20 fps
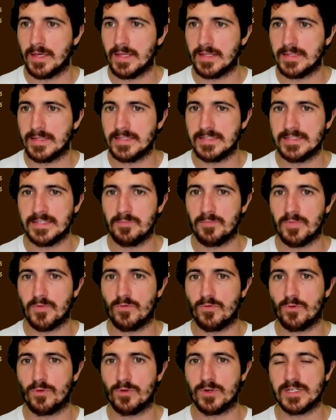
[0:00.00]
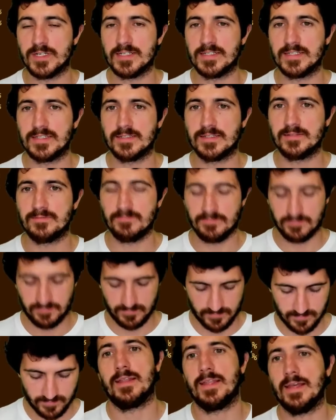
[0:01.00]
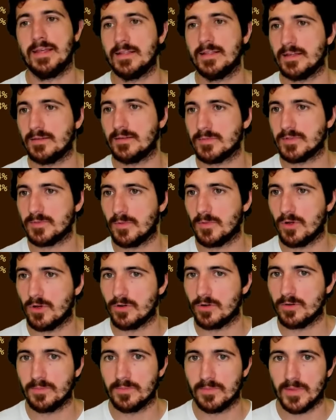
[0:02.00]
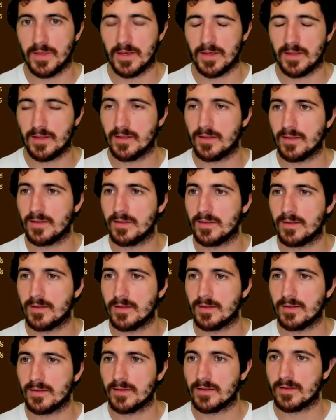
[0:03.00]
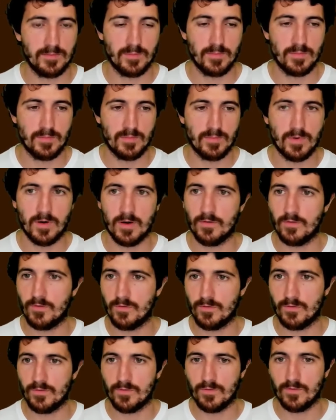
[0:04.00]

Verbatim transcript: and this mp4 is nine times smaller than the mov